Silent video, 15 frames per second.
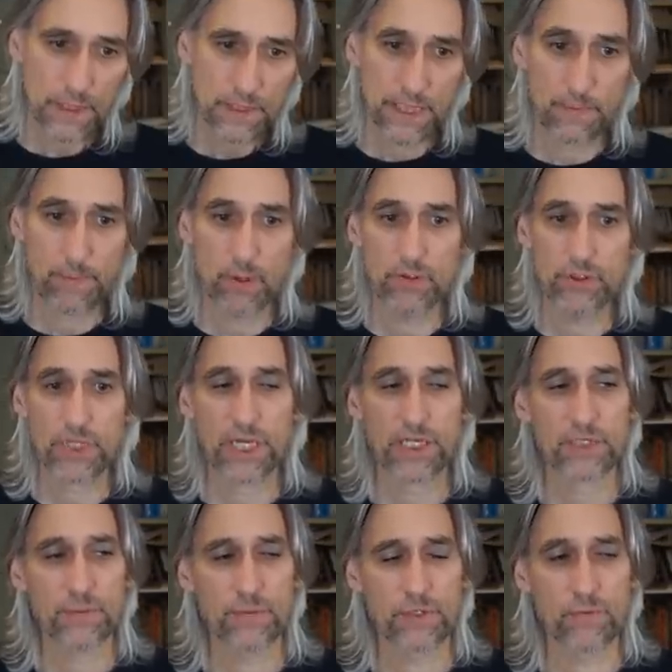Nepo
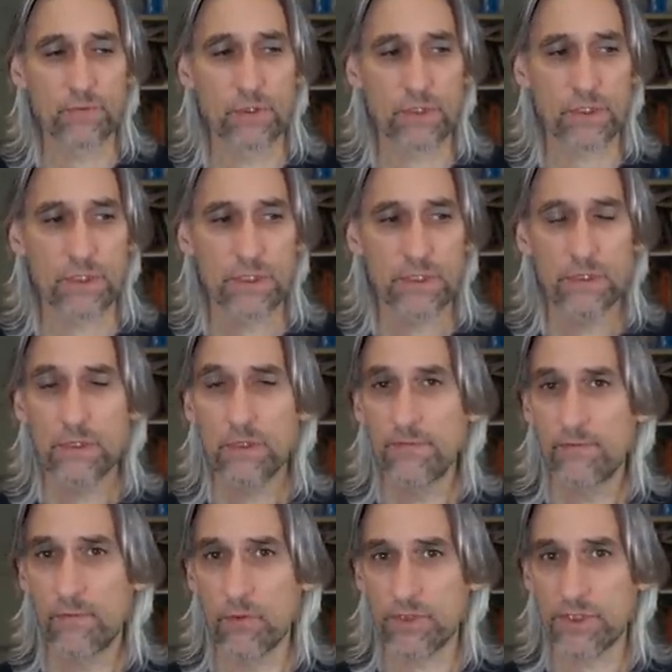checked with the rook,
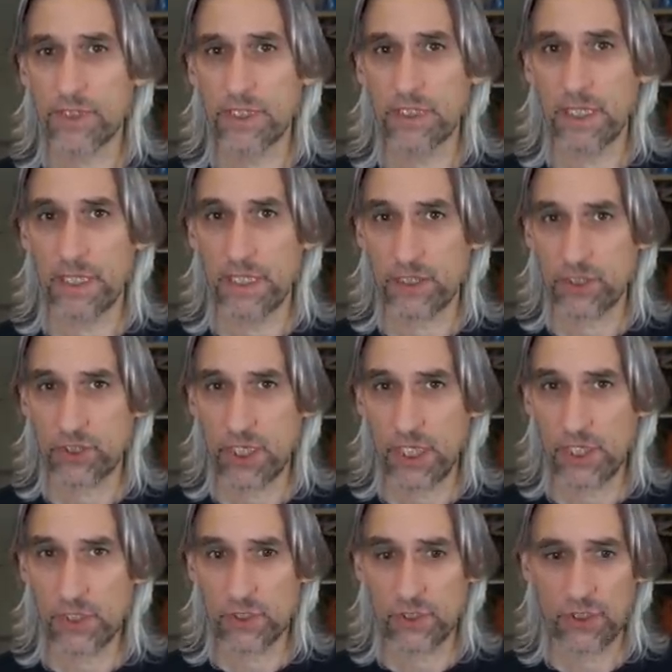forcing an
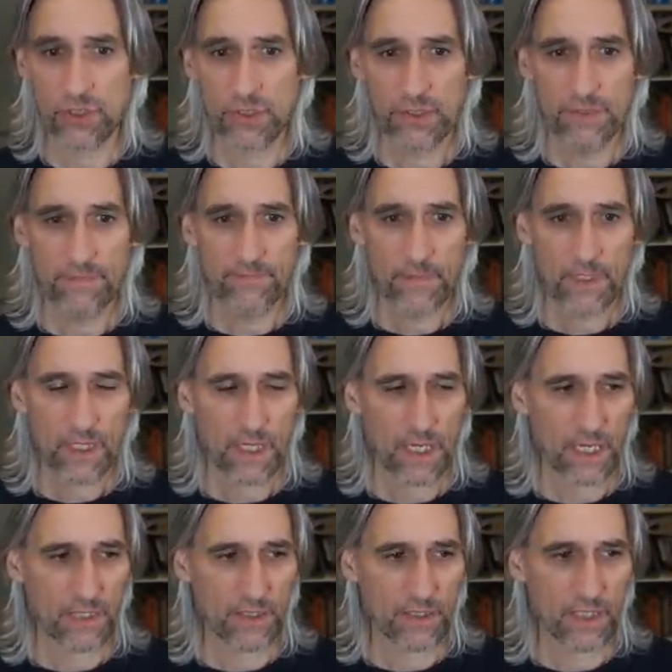exchange.
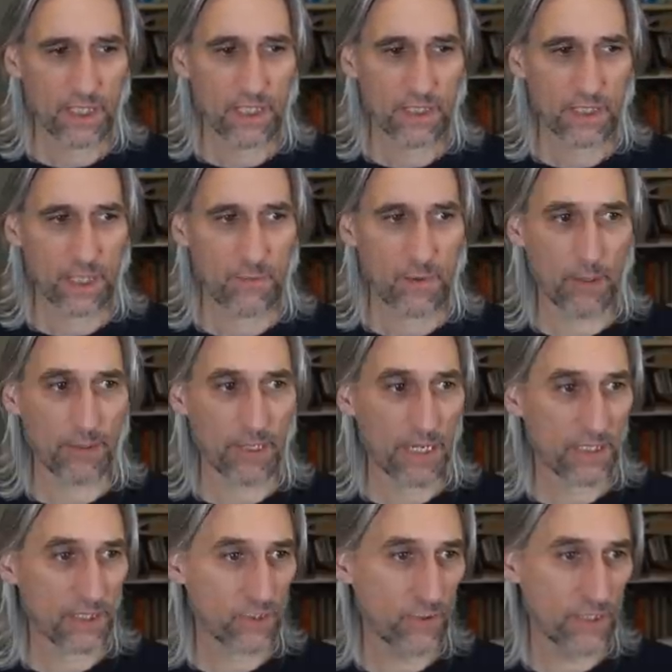And the king came up
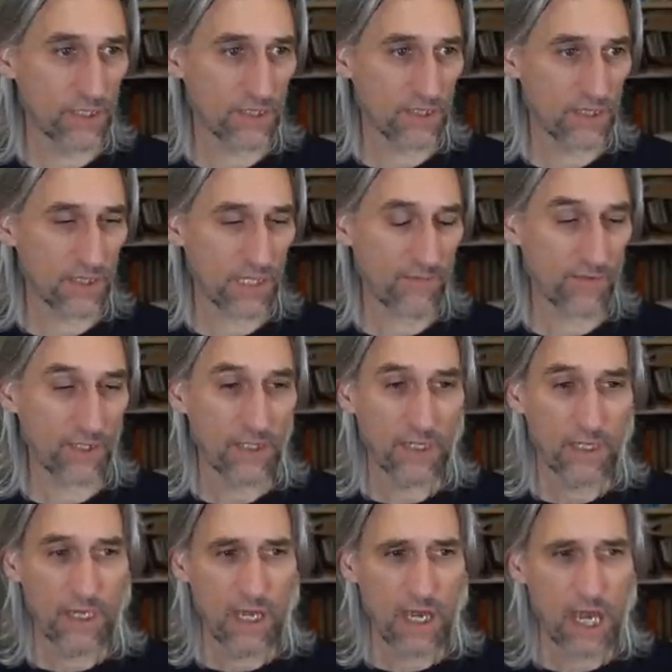and queen c seven.
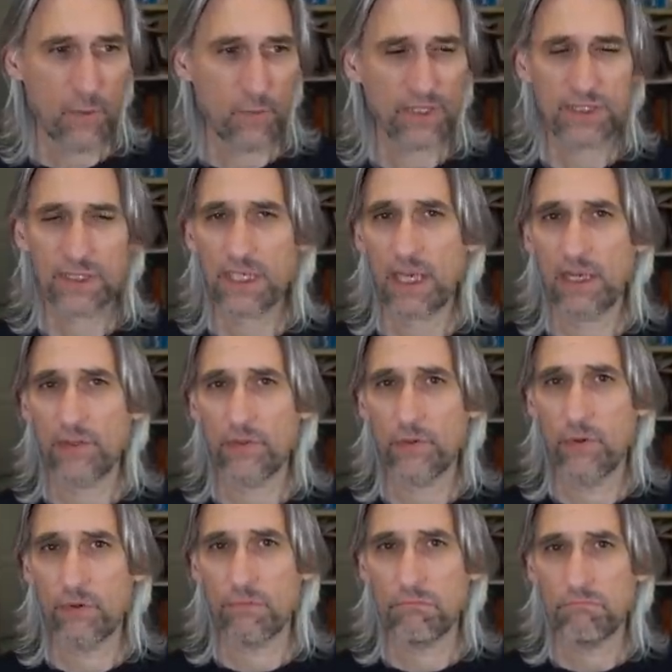And once again, I
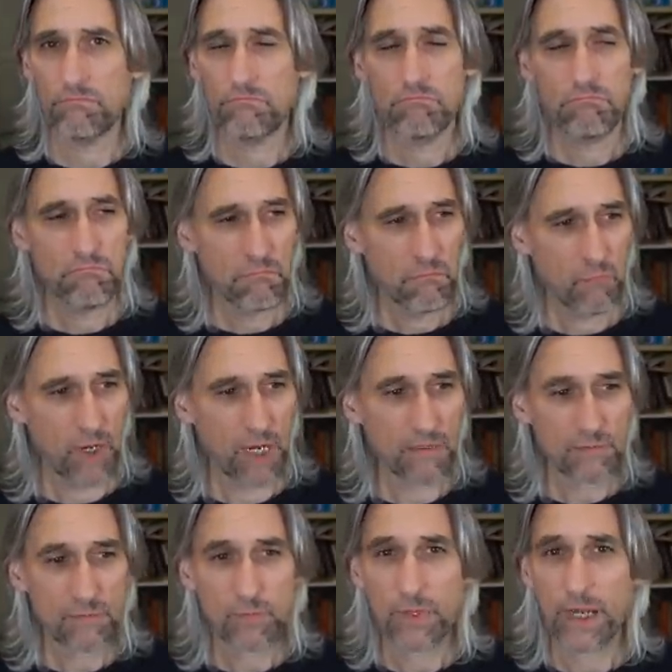thought,
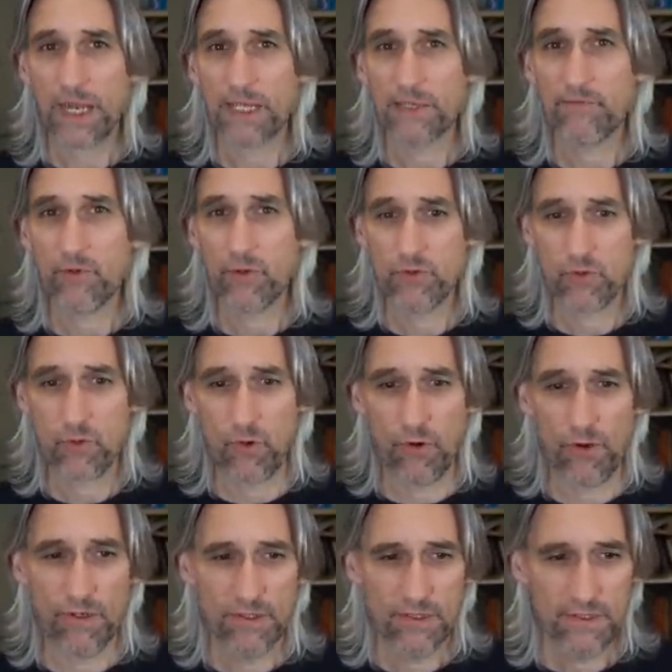well, we're heading for a draw.